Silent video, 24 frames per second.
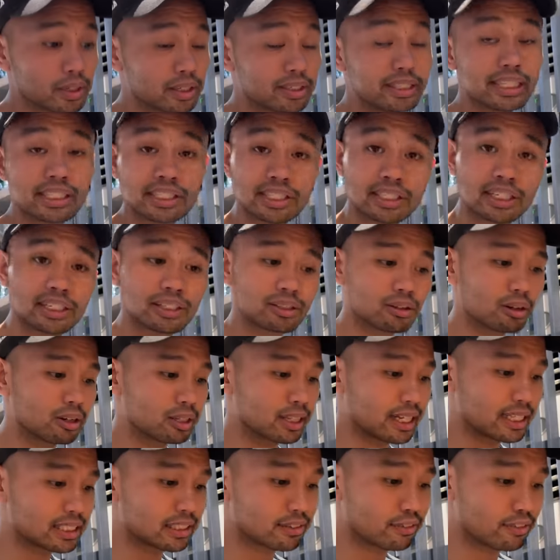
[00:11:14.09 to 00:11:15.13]
dessert called
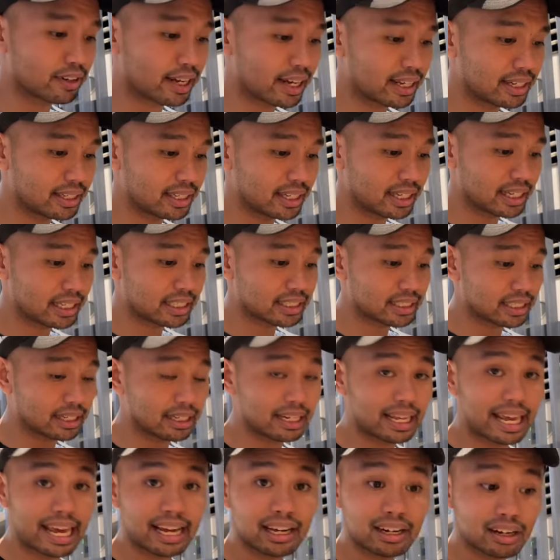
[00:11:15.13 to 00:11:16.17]
lecture plan. It's an
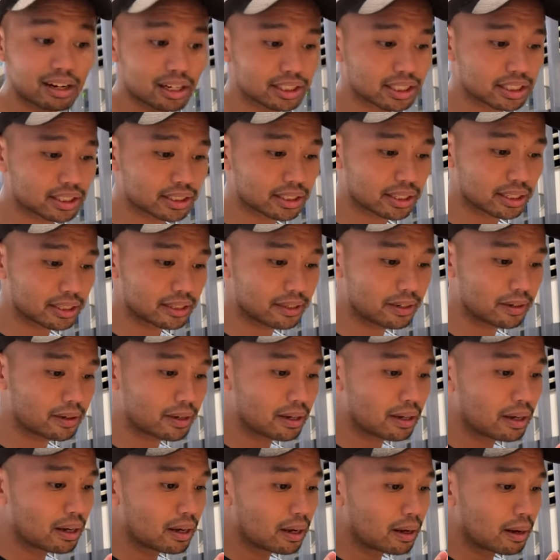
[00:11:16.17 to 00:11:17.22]
egg custard,
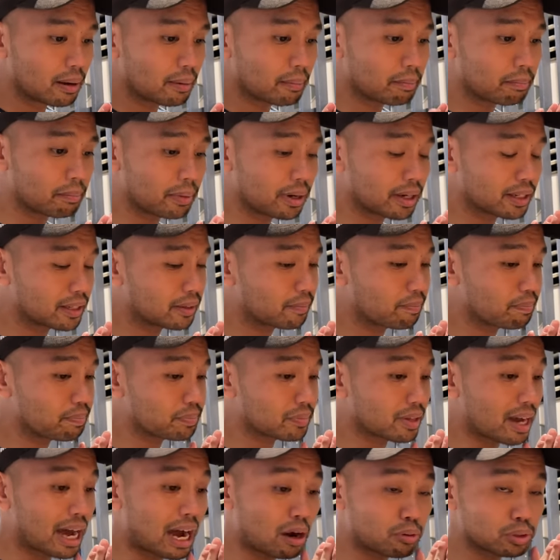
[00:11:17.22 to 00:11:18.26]
but
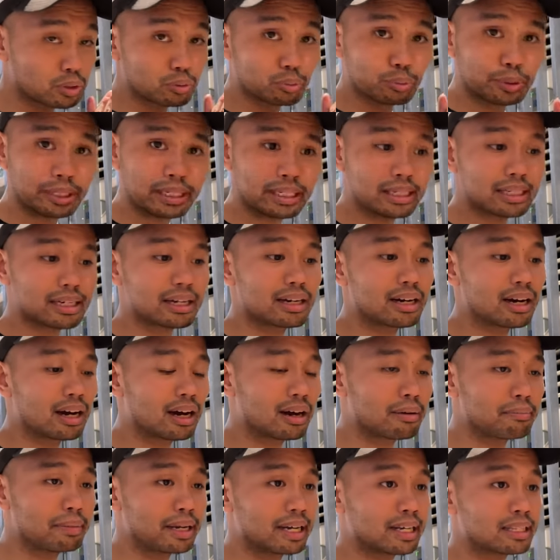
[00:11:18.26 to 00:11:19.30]
how would we
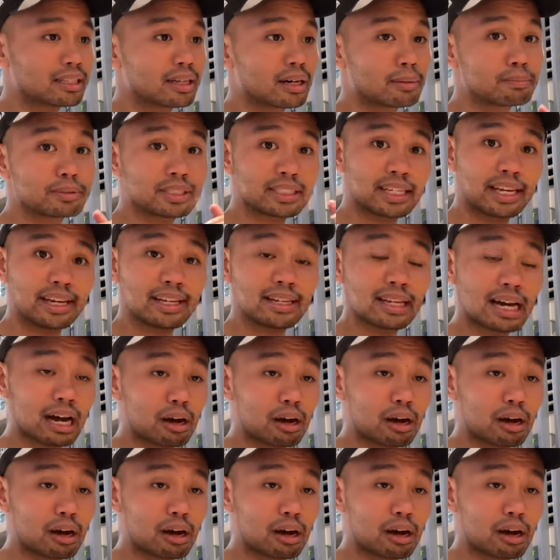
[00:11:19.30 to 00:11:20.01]
make it upscale?